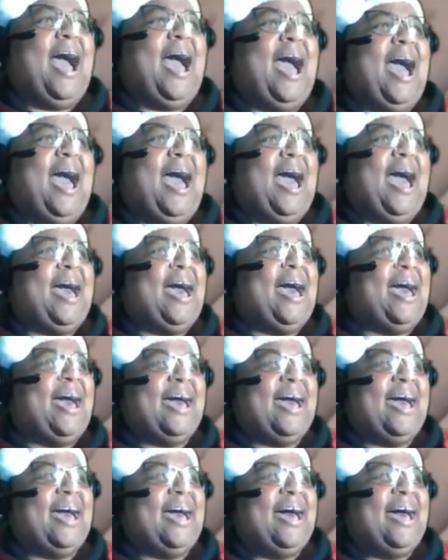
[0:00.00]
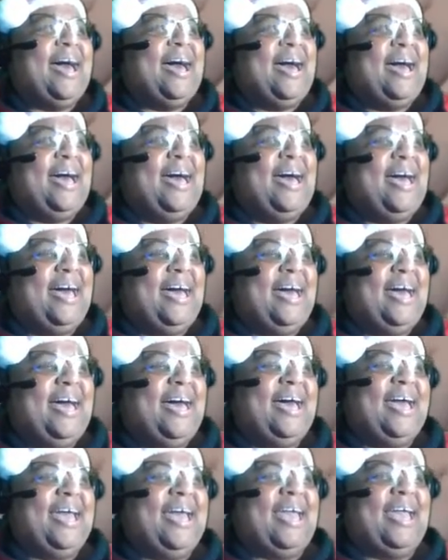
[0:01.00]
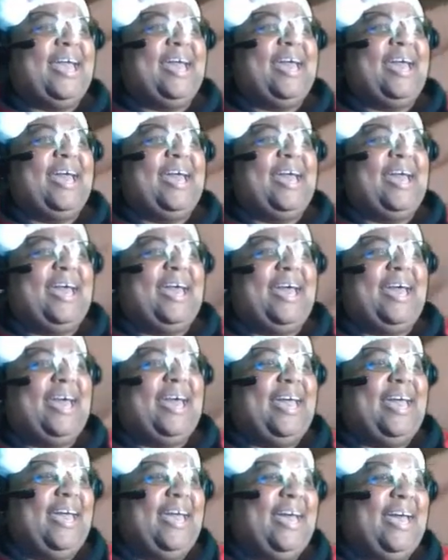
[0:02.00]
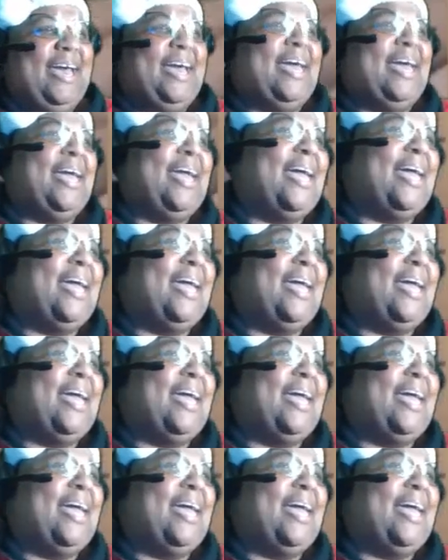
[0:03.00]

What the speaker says: (silent)